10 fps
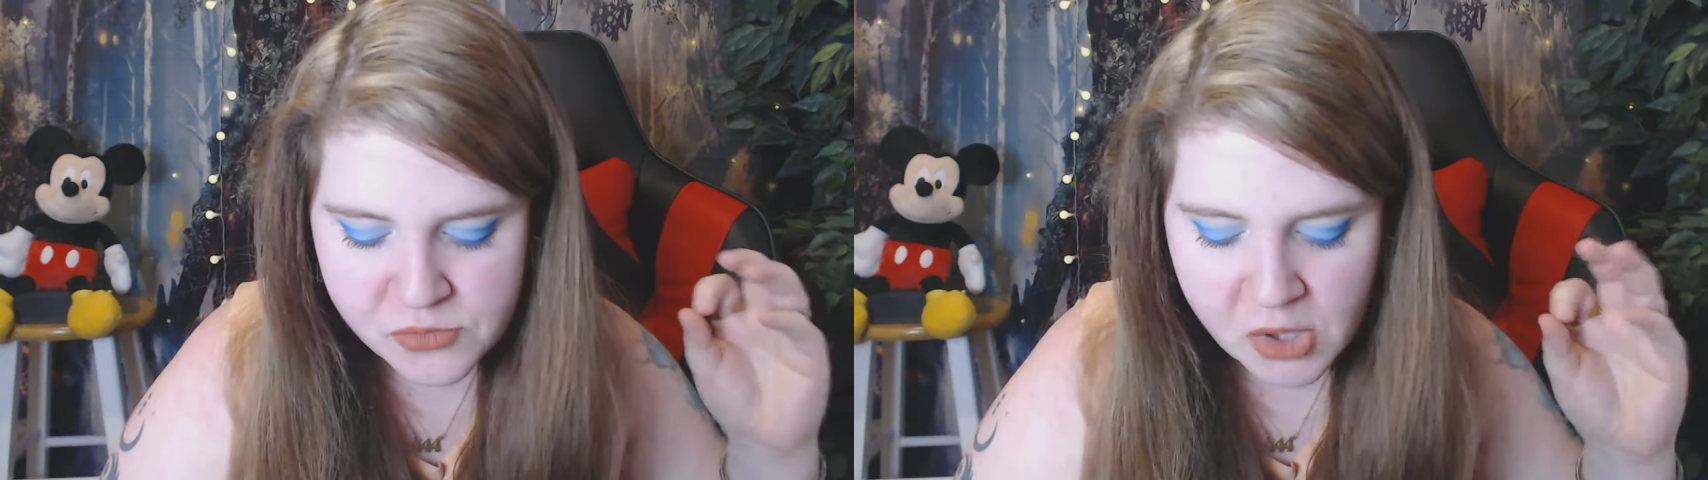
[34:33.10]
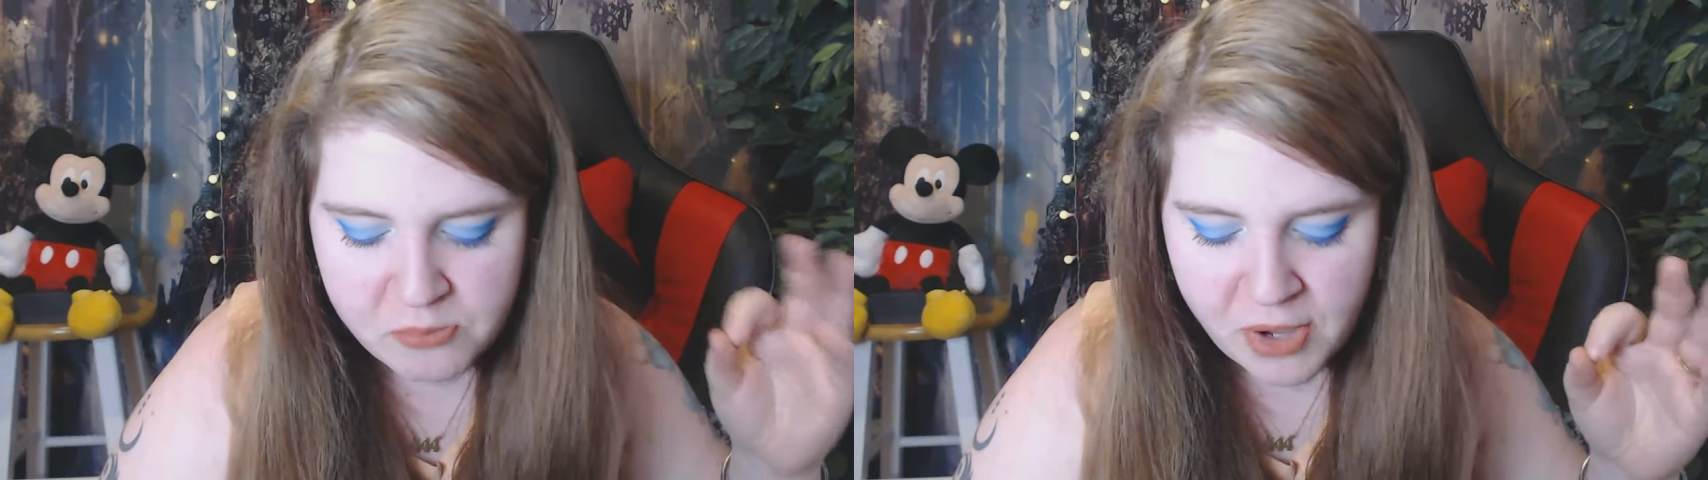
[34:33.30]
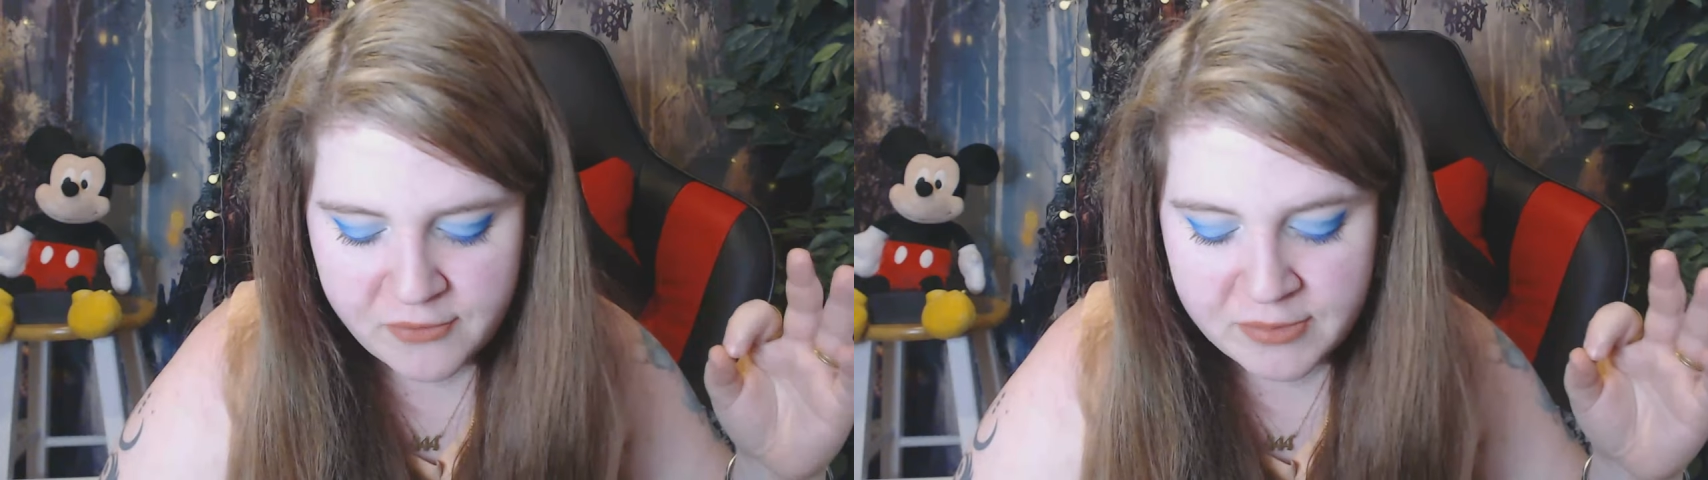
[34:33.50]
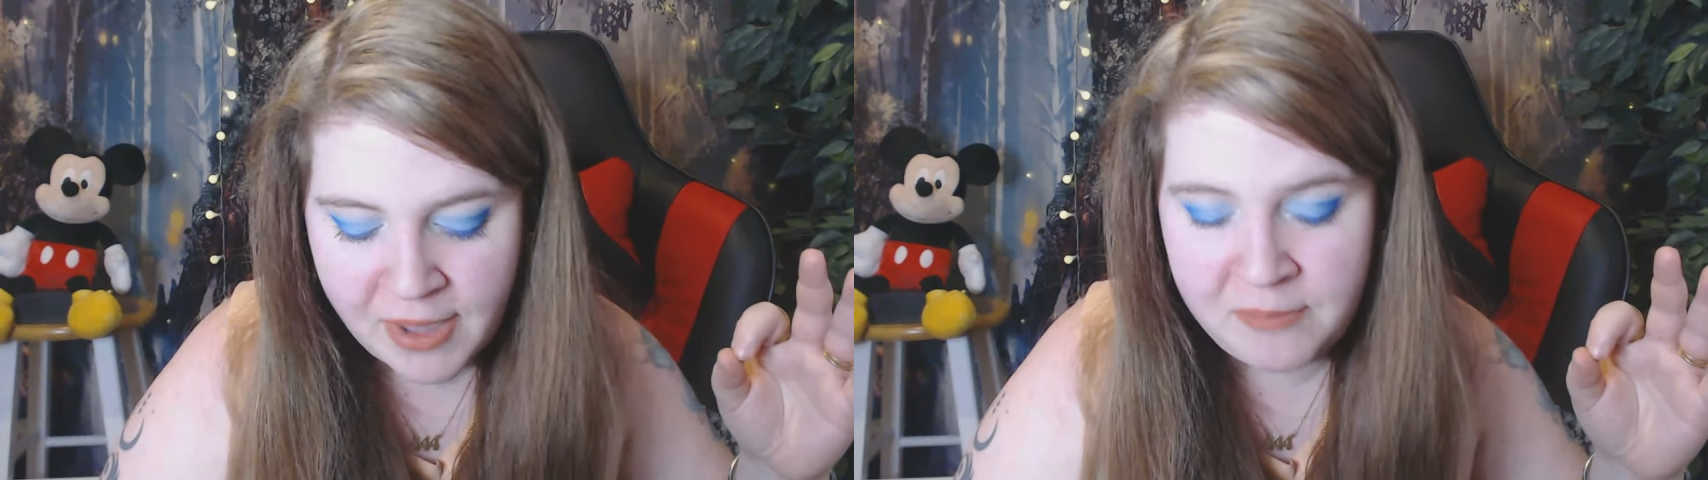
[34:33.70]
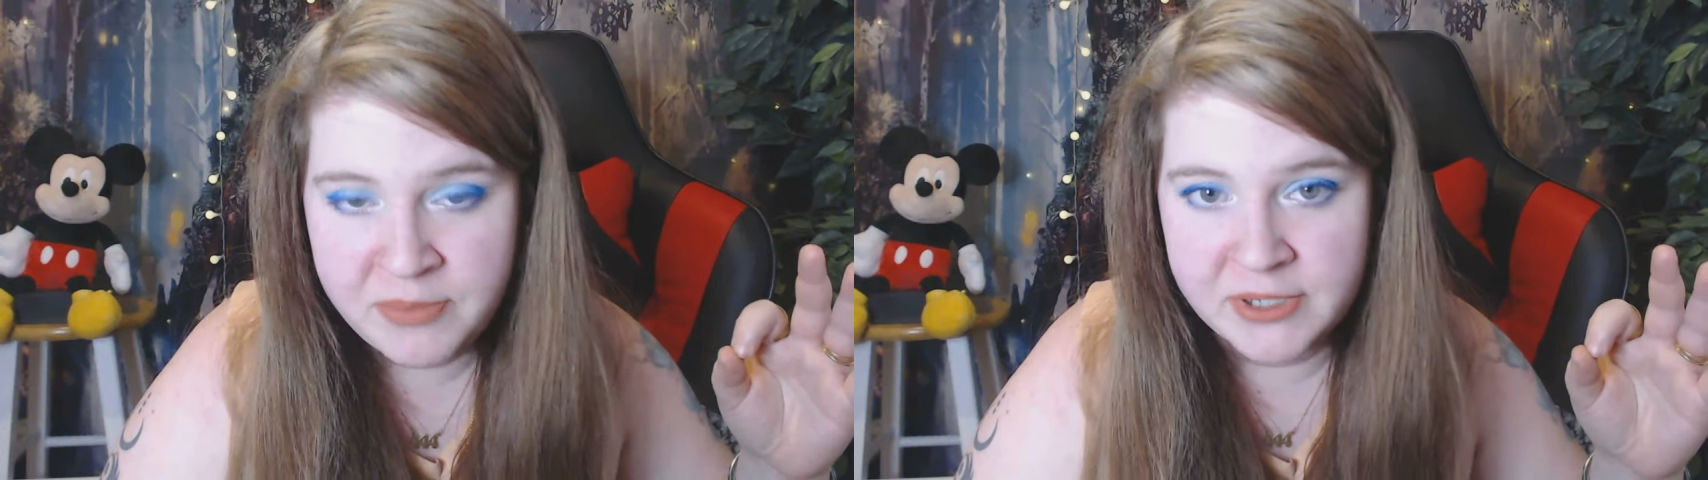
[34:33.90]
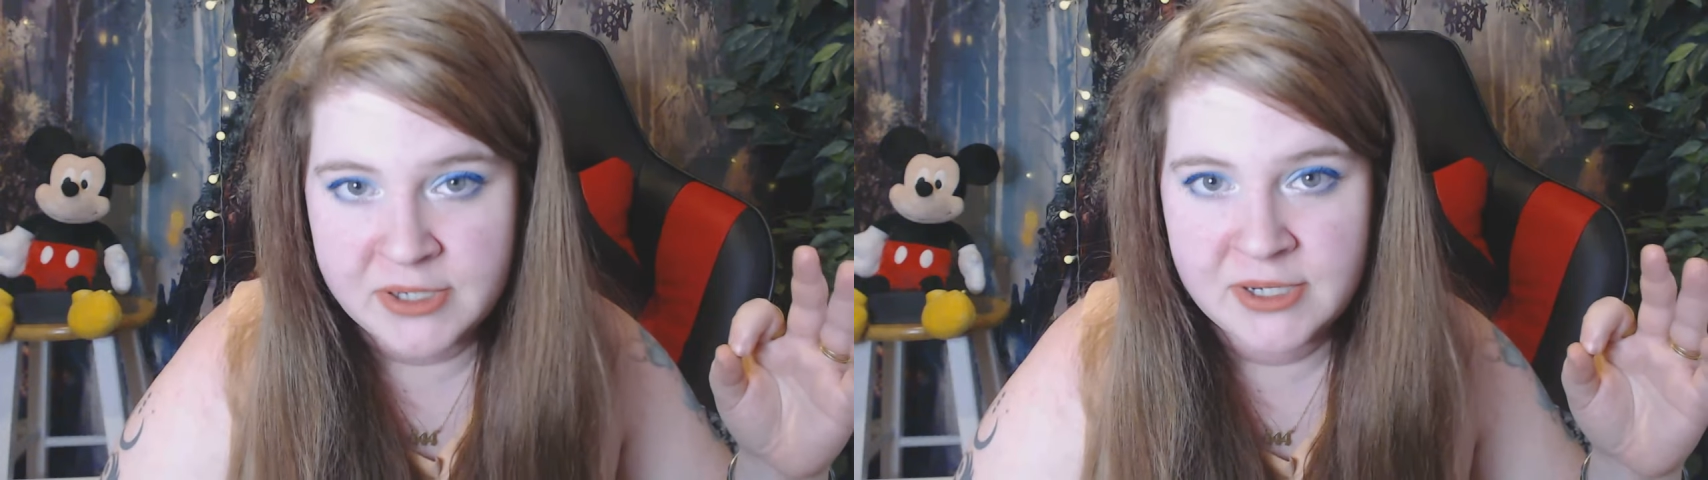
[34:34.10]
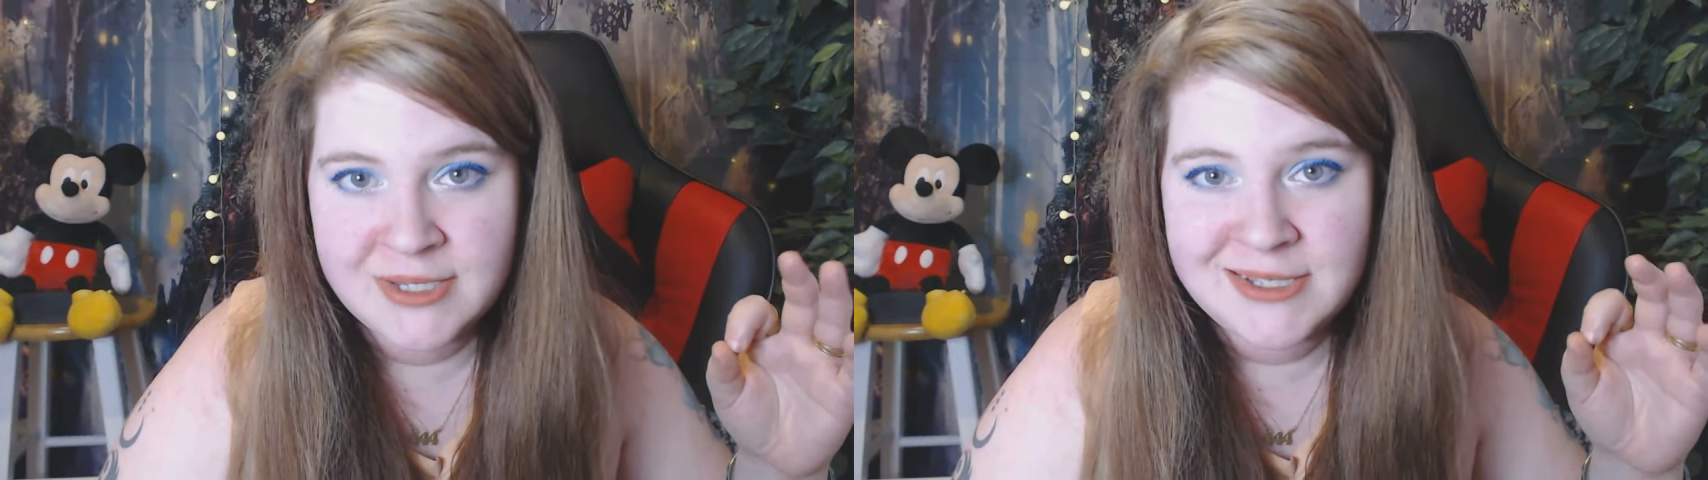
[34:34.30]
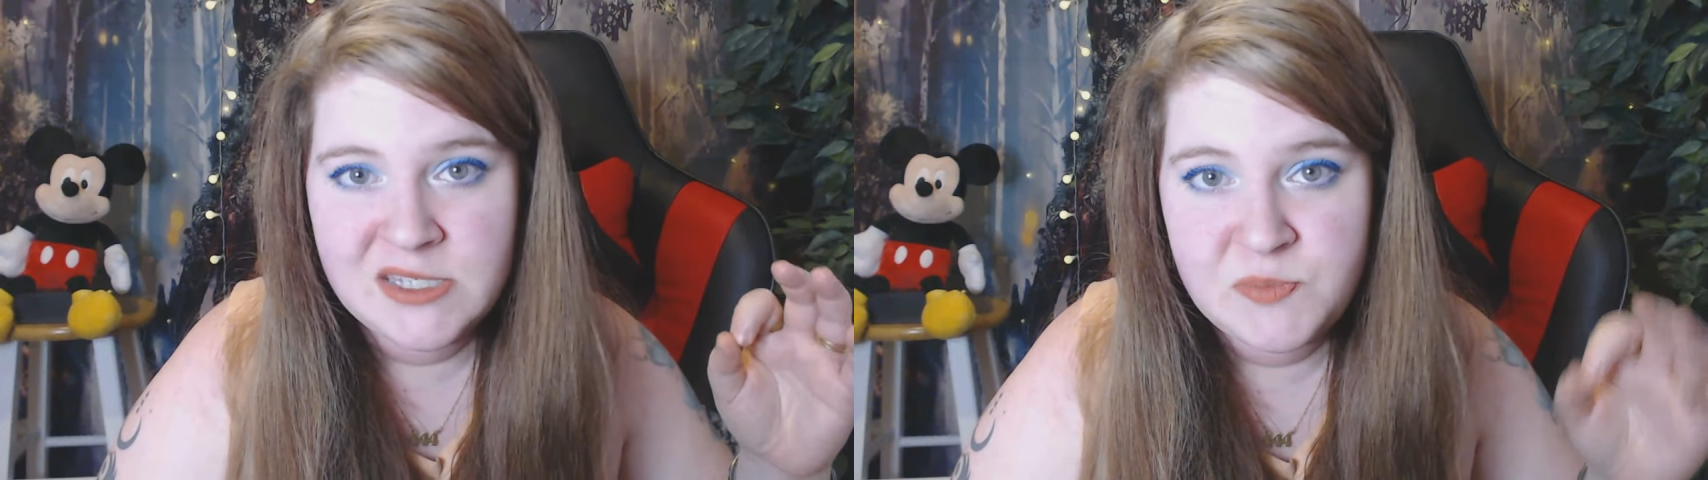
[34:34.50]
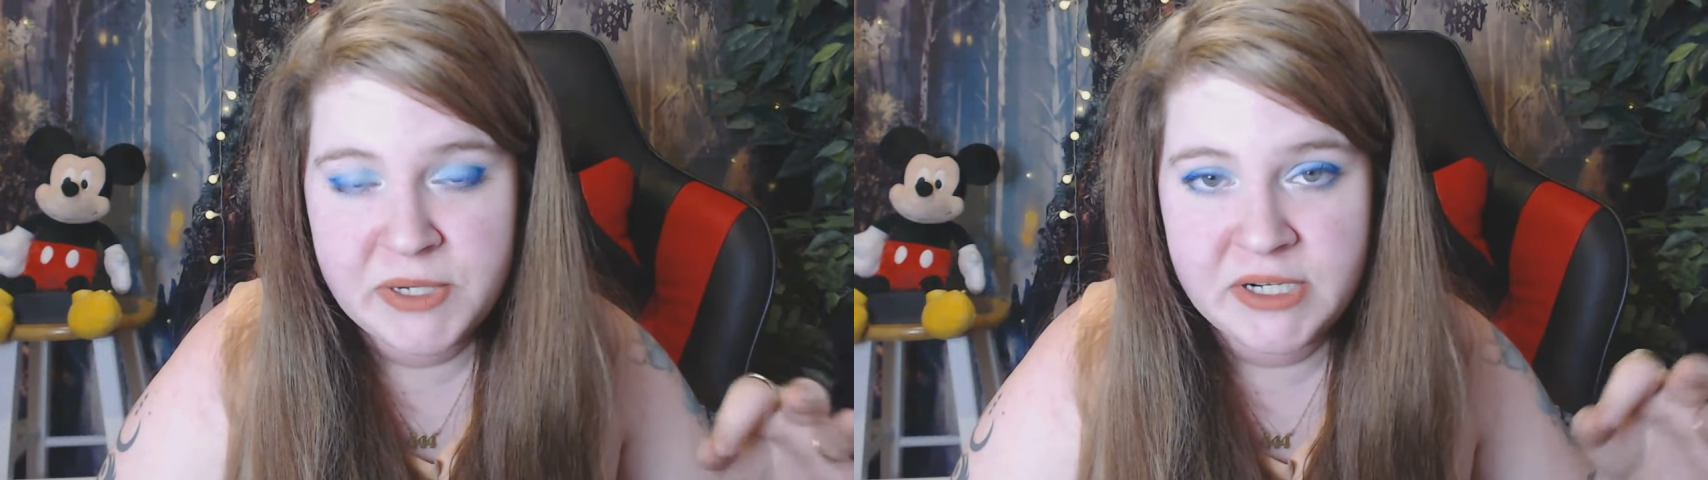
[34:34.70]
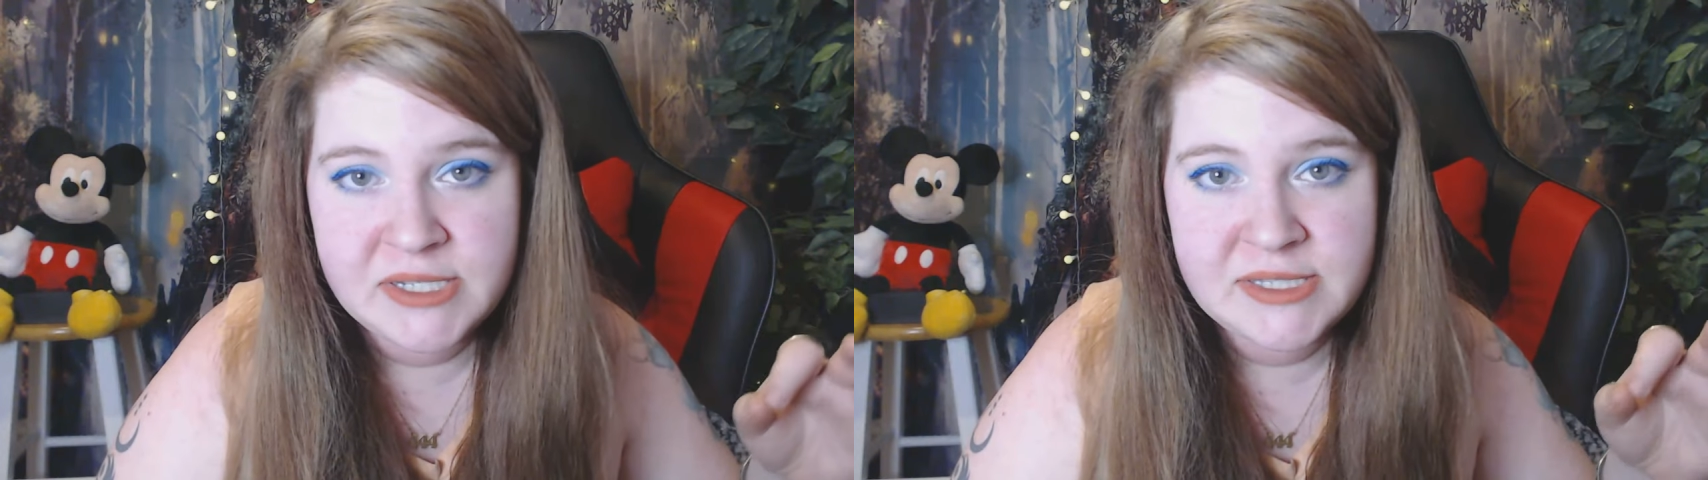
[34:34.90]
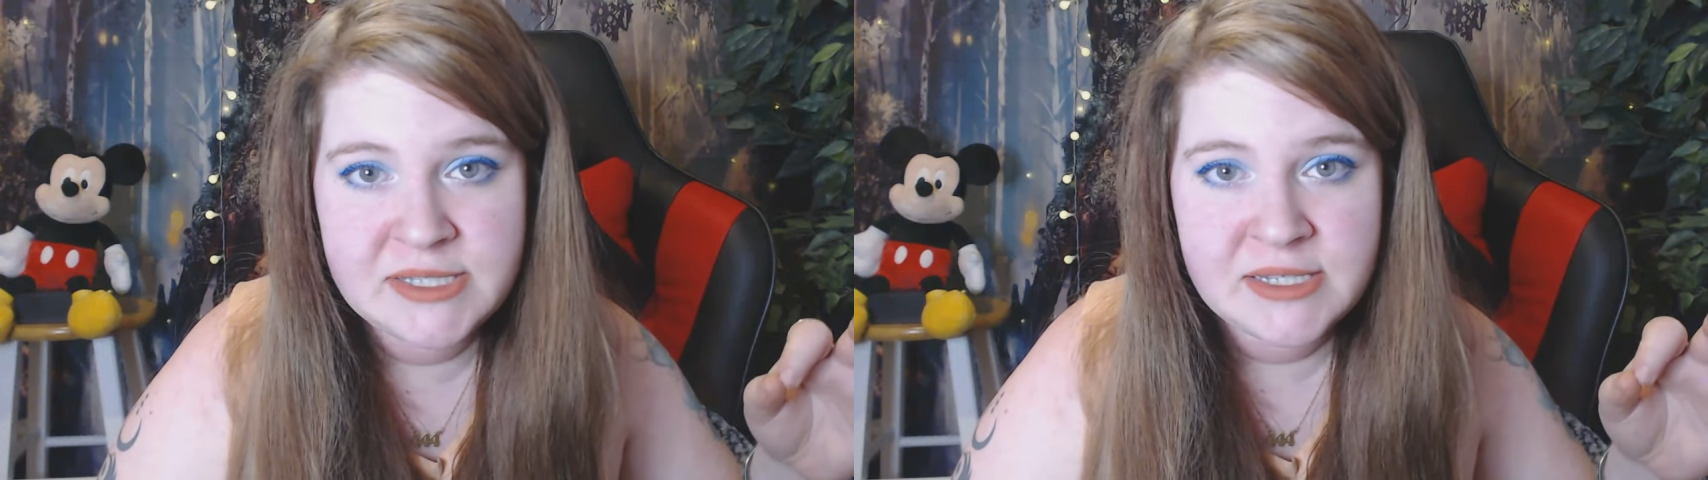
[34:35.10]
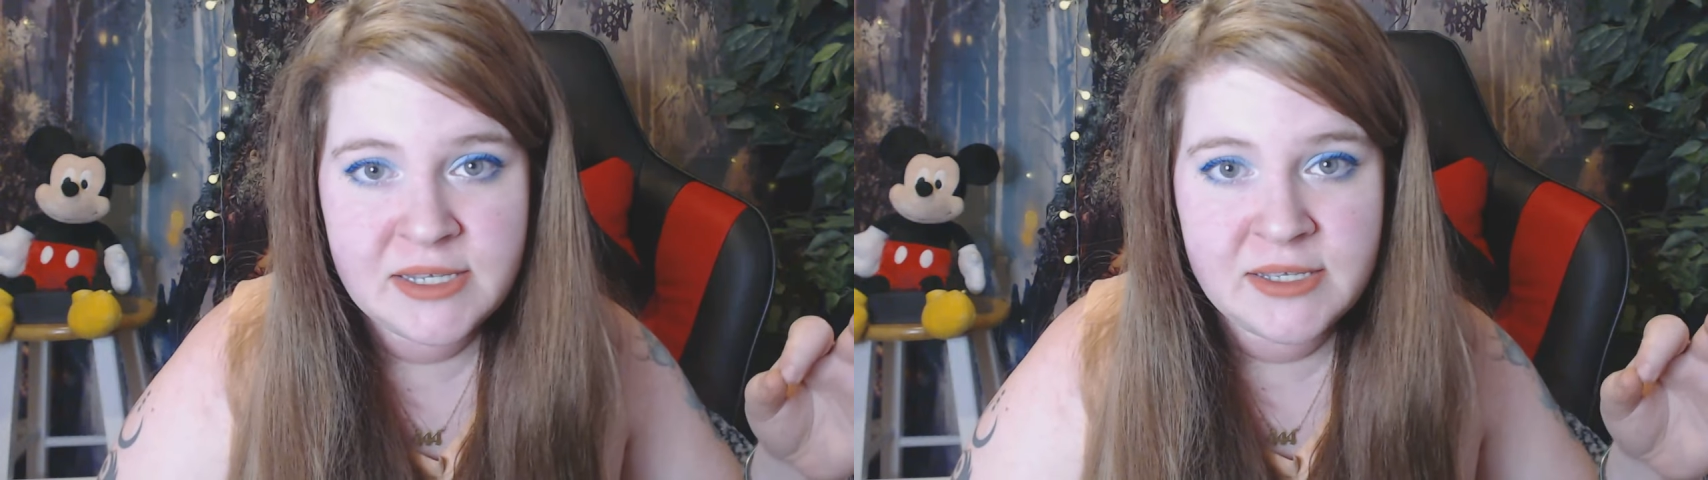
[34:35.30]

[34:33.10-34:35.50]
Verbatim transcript: But remember, spirits,